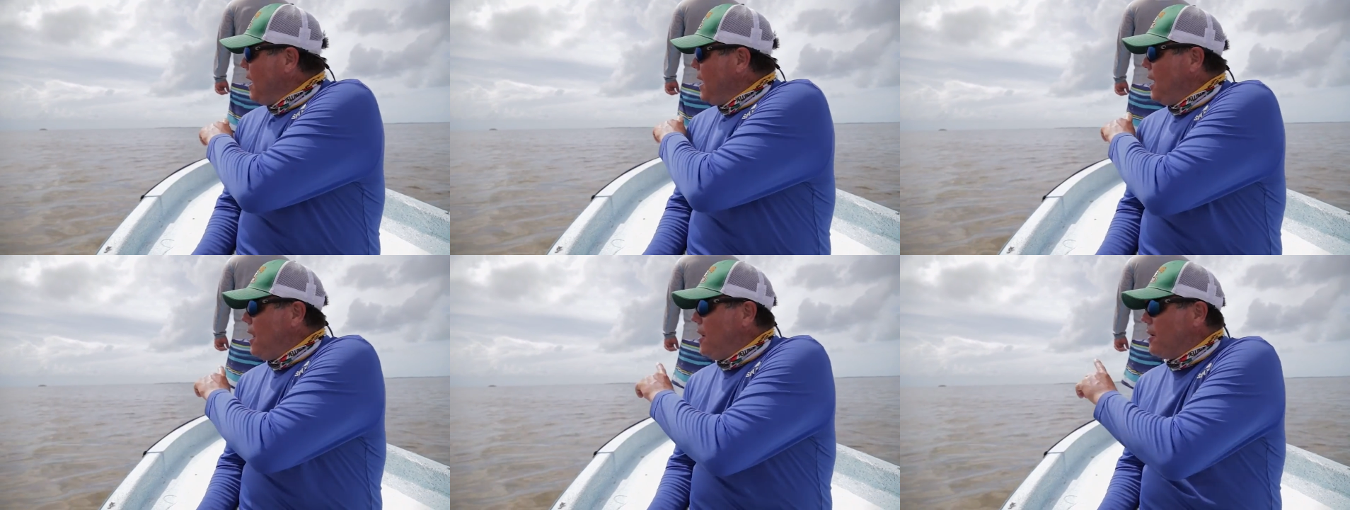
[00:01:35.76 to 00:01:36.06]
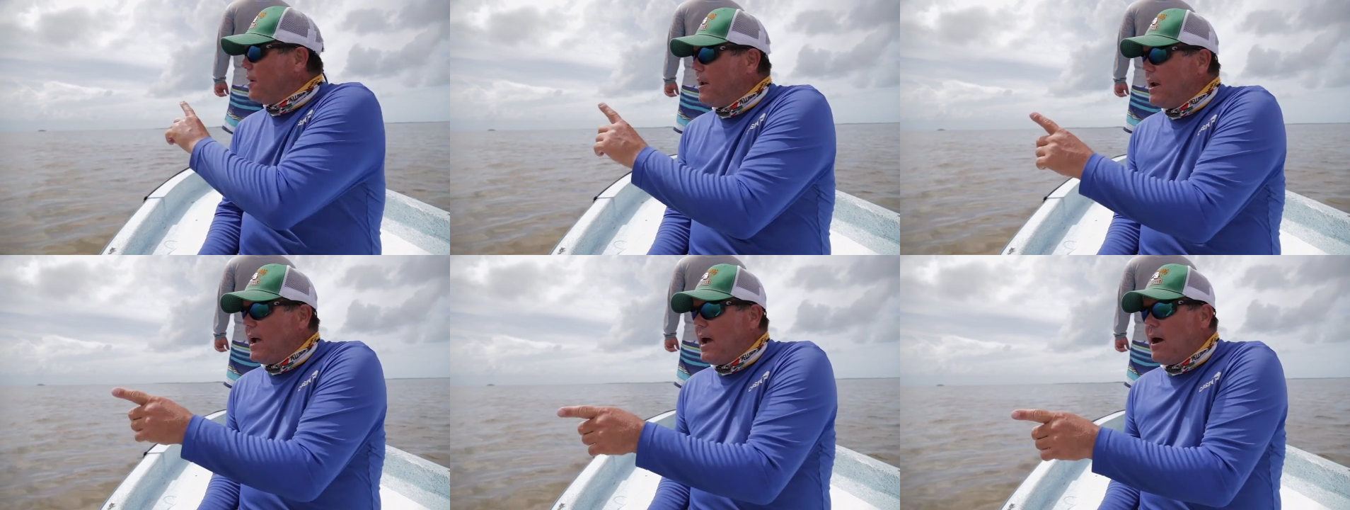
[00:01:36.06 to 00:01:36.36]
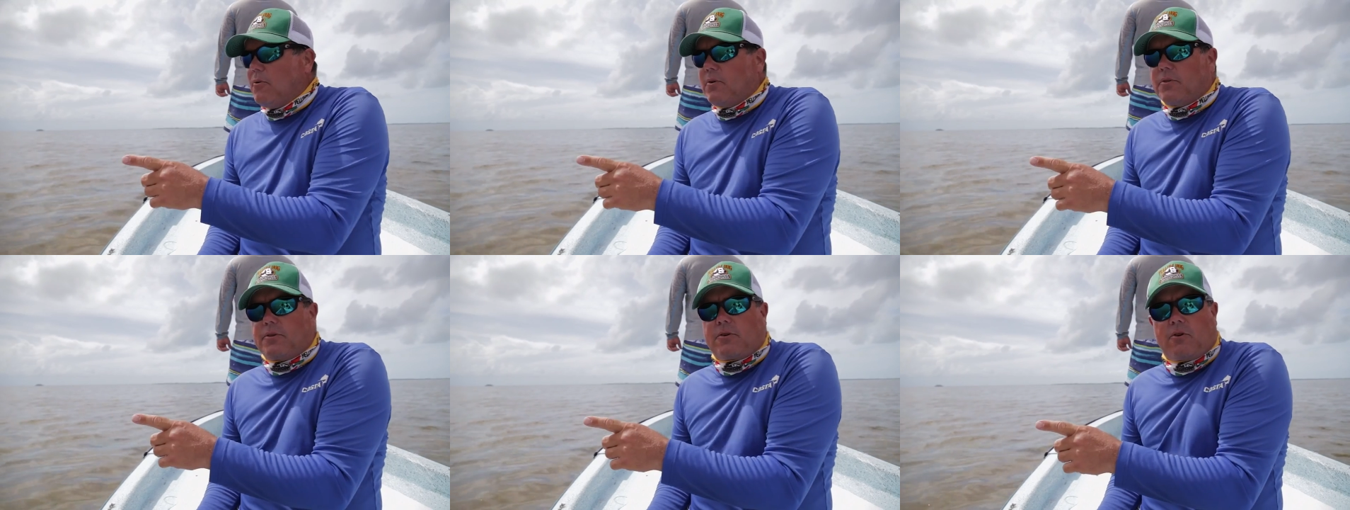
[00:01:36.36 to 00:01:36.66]
and I'll get
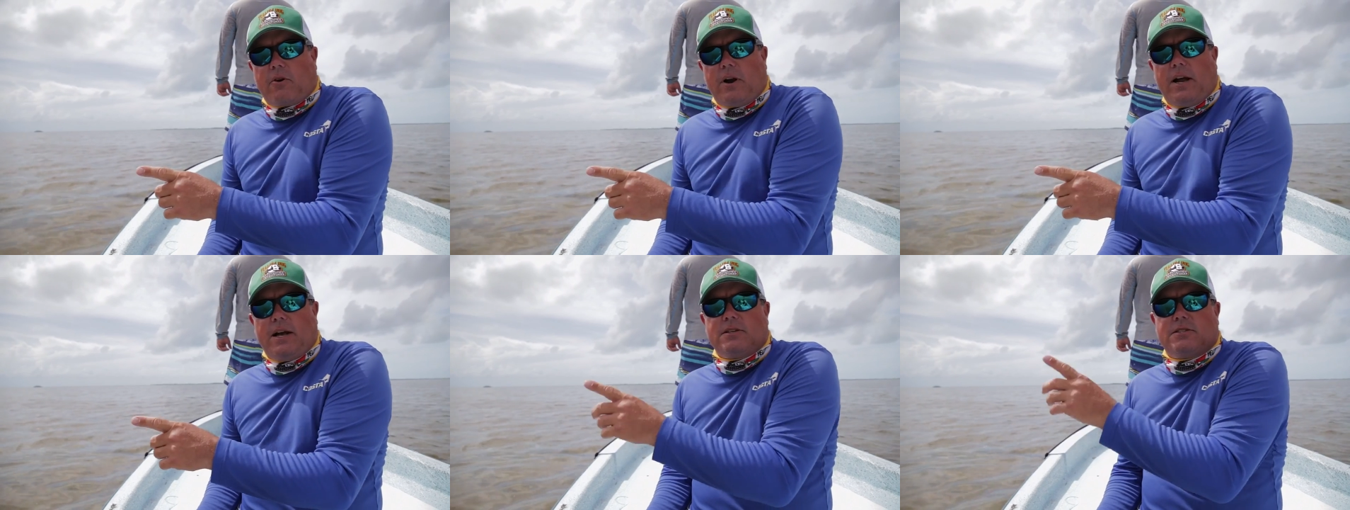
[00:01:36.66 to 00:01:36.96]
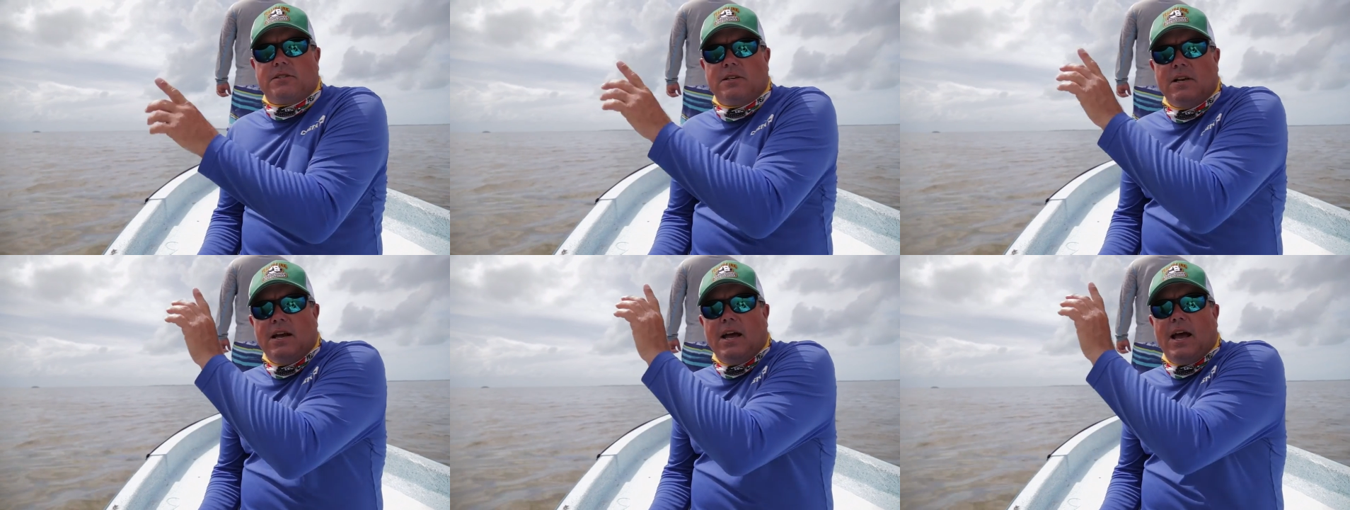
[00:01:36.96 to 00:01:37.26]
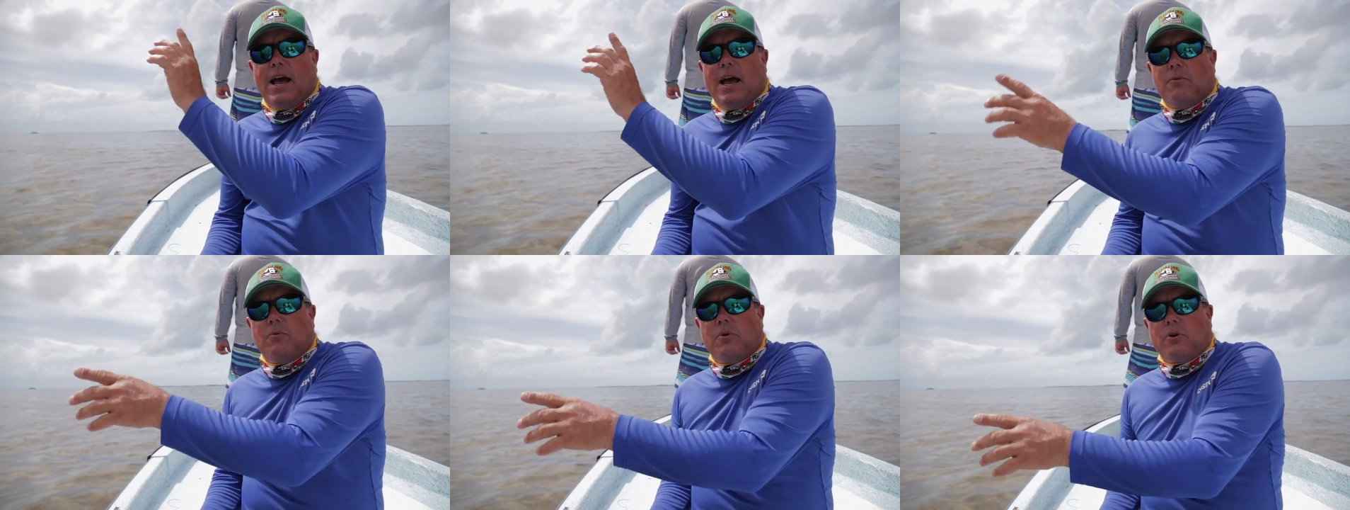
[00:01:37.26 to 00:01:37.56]
out with Chris
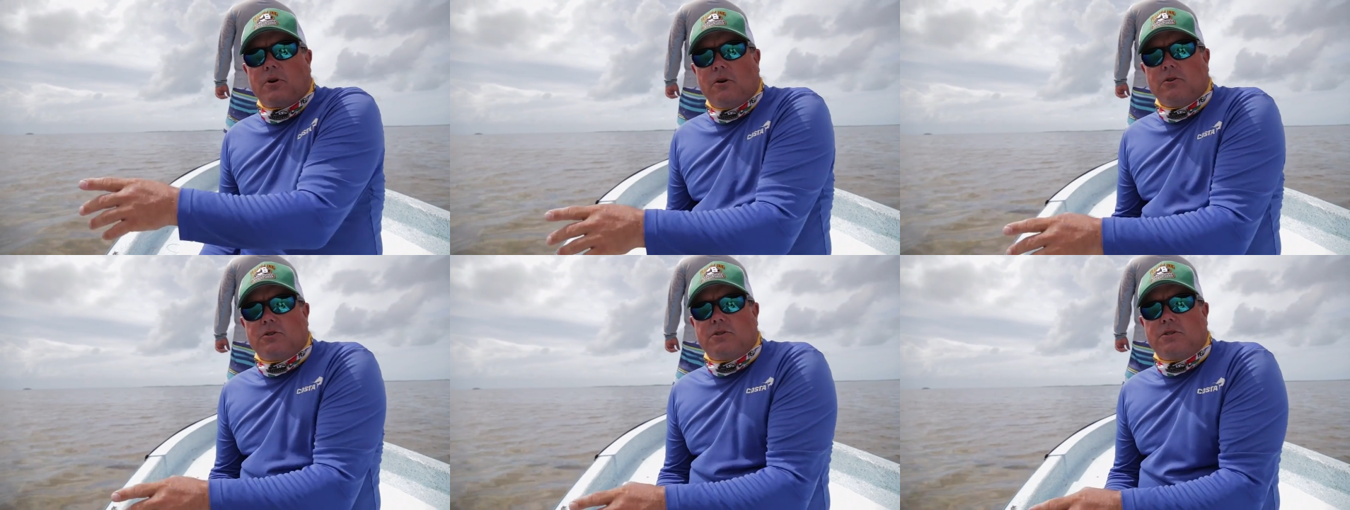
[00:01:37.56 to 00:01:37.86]
and we'll go